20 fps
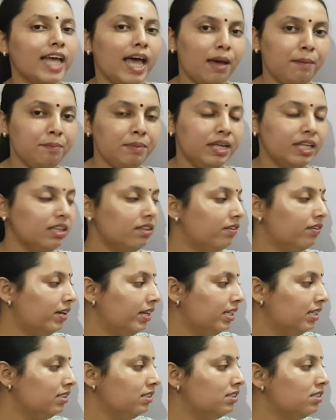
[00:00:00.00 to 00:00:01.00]

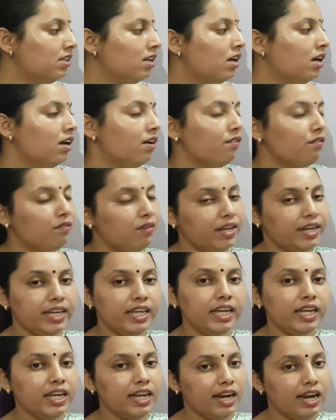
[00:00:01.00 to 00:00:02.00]
MP3s
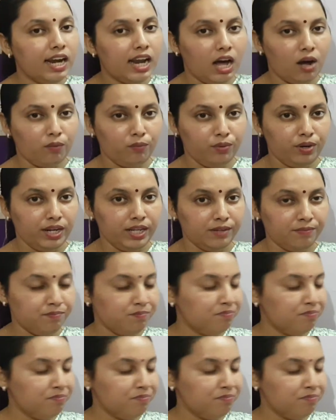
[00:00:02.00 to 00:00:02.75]
very loudly.